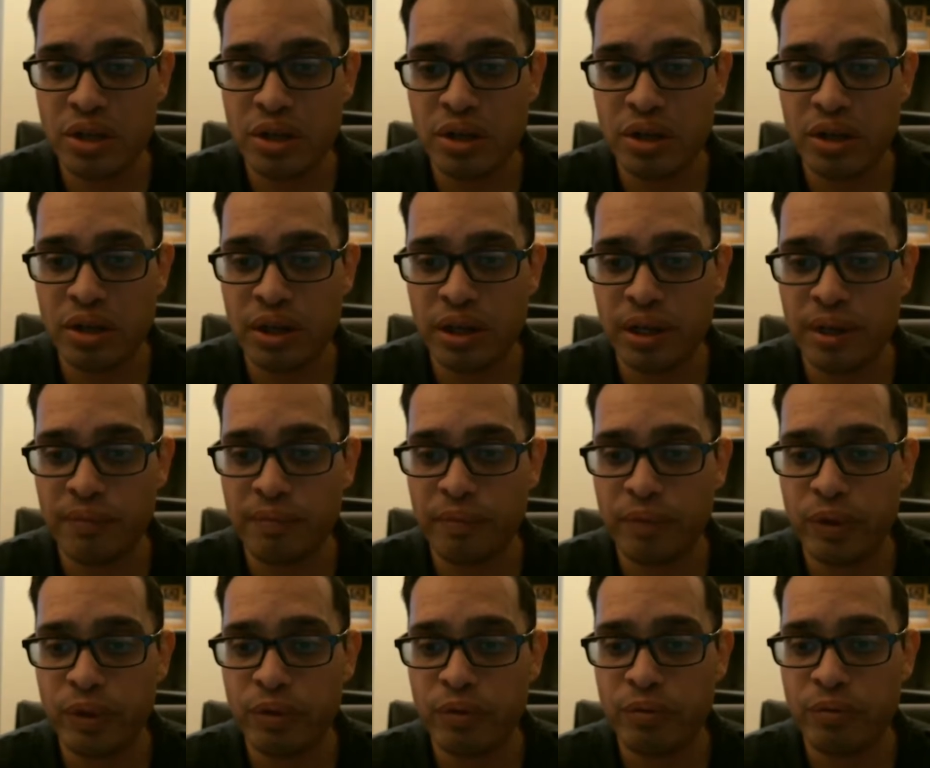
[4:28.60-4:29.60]

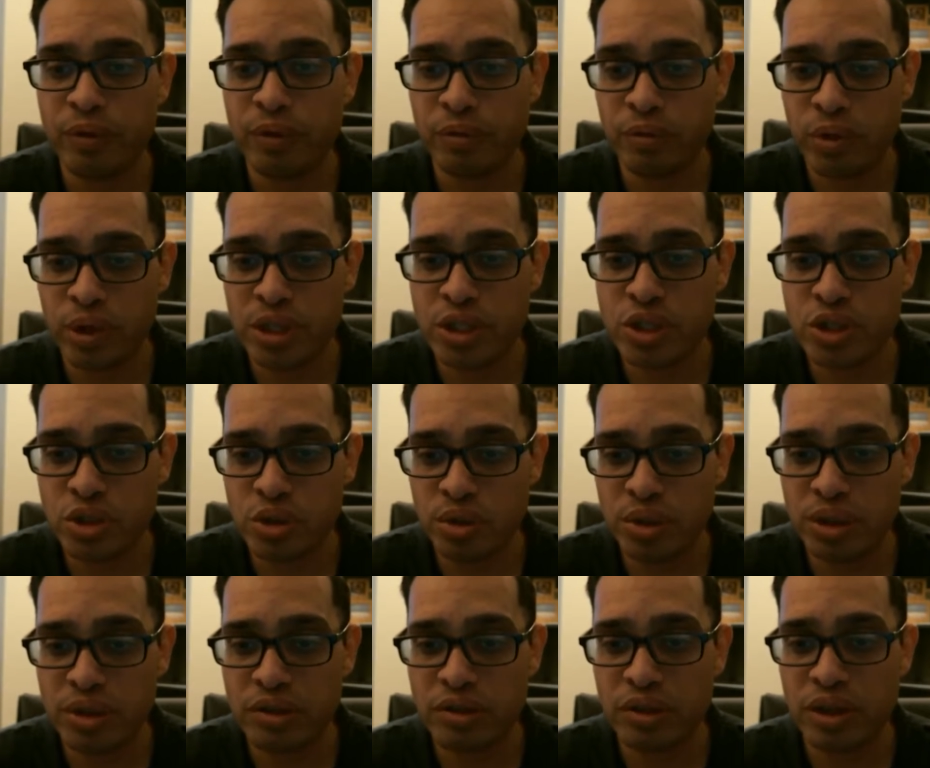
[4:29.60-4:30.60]
5th grade
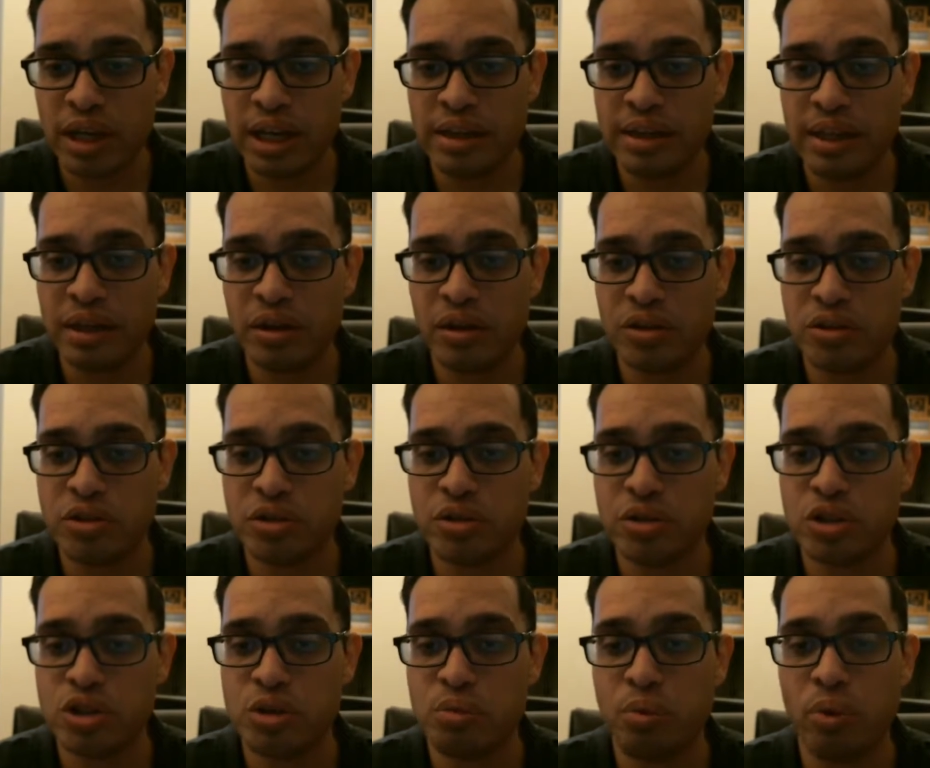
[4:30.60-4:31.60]
students, and then also the
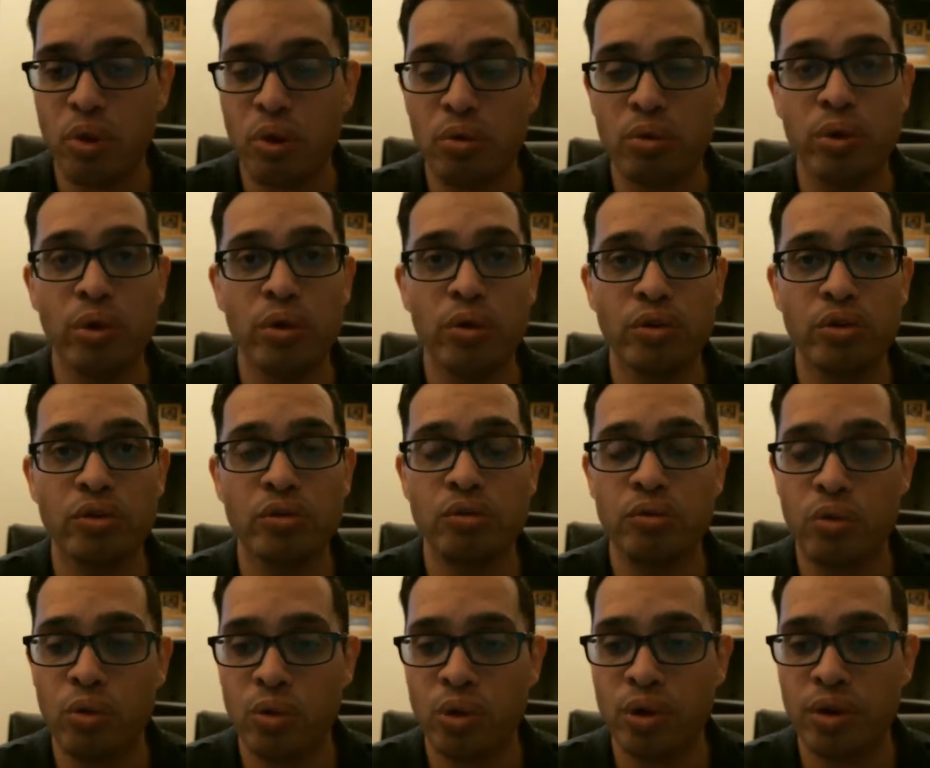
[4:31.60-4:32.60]
support roles
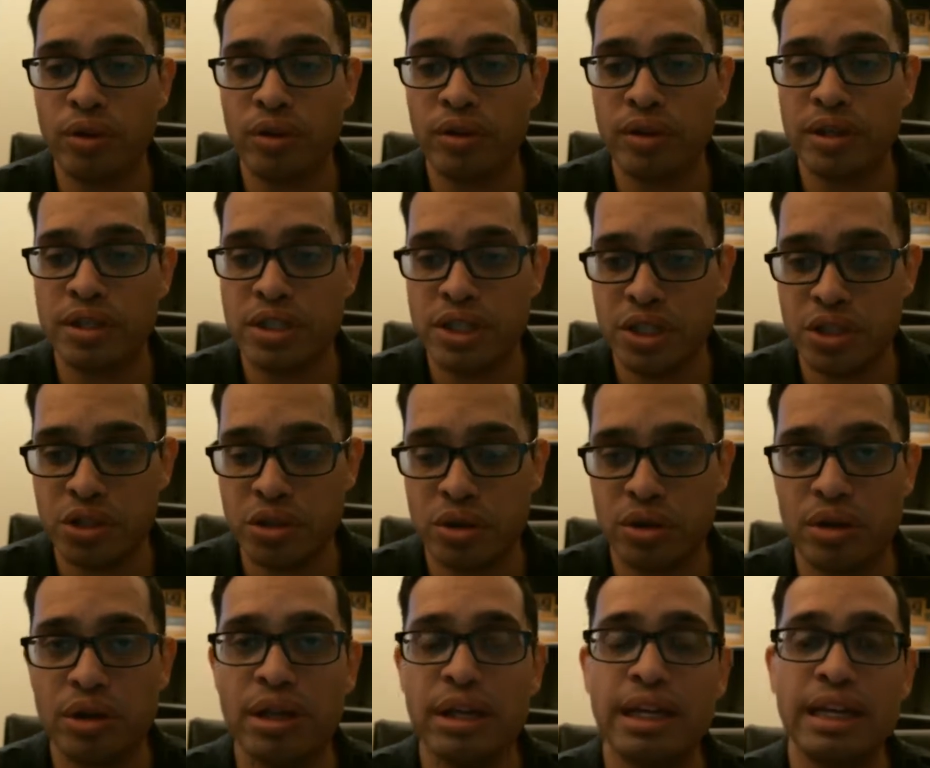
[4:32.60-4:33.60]
for the teacher
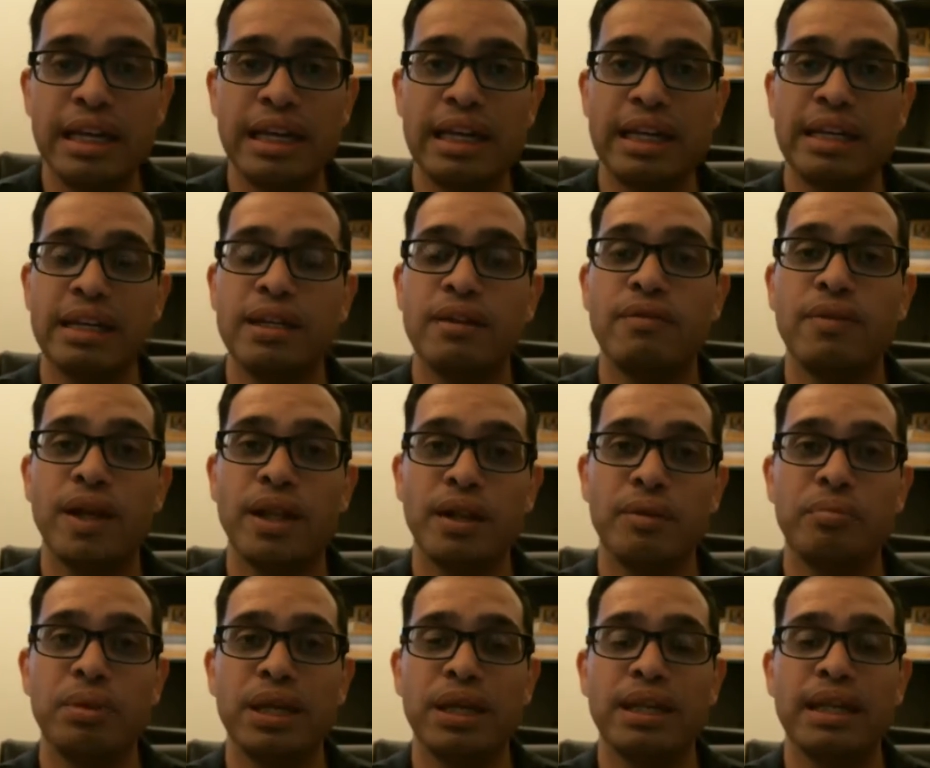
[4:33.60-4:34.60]
in
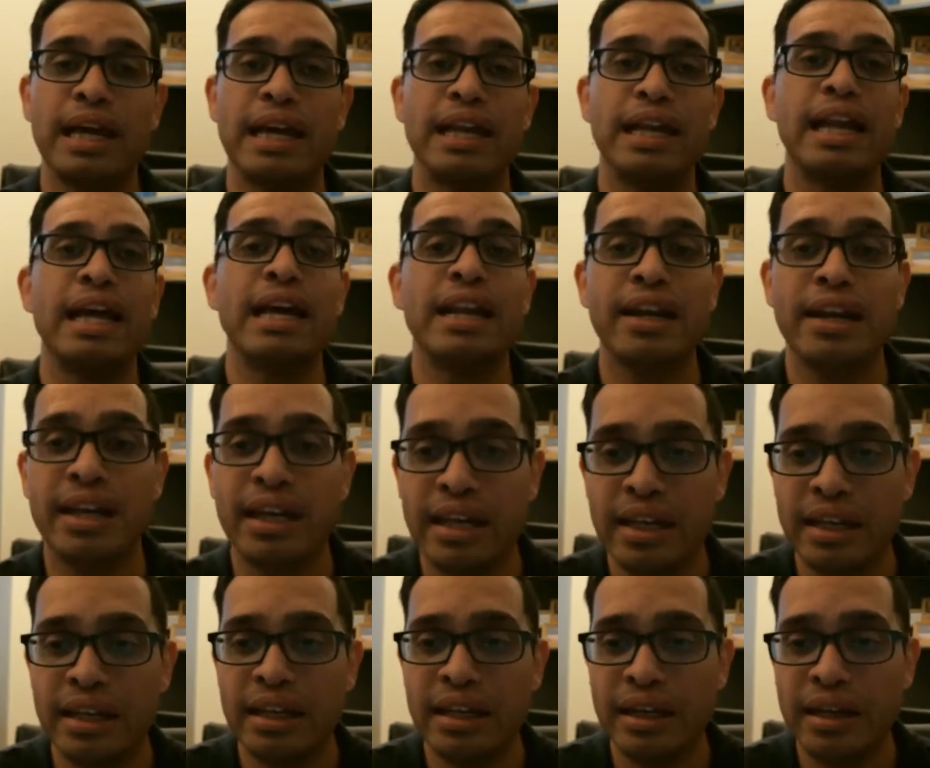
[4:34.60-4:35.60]
developing that editing
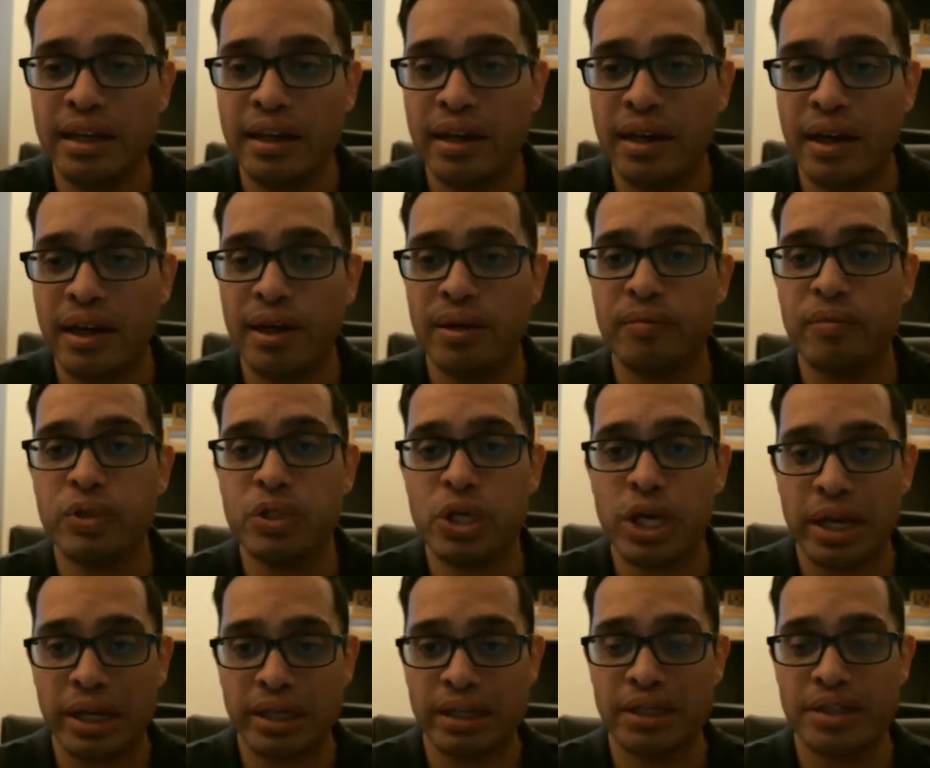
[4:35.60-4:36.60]

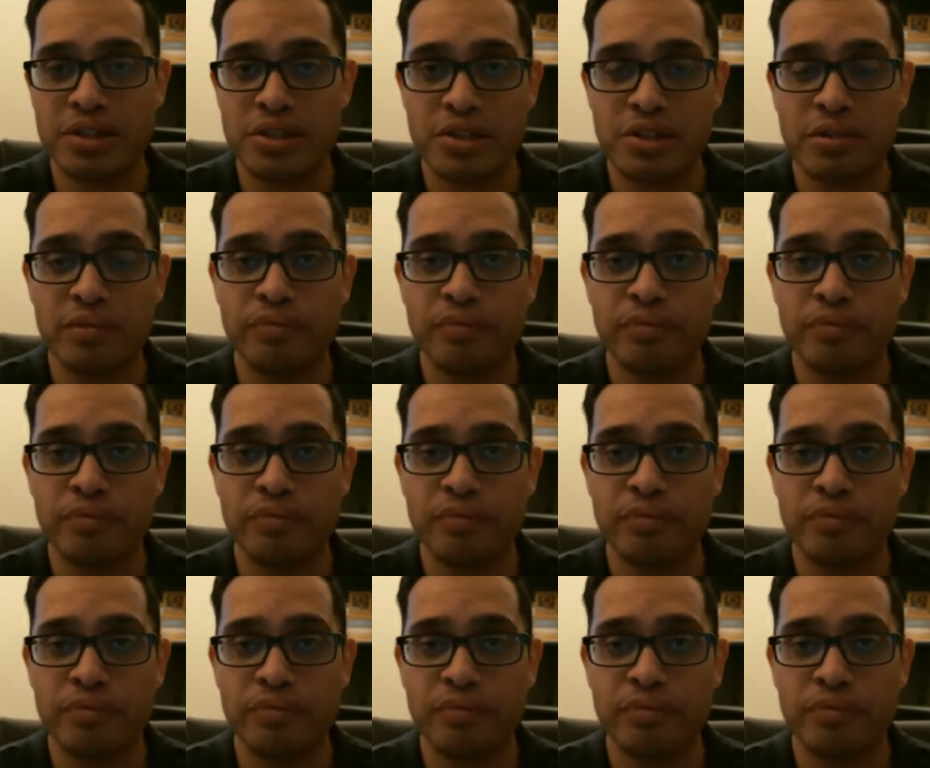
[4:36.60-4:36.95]
checklist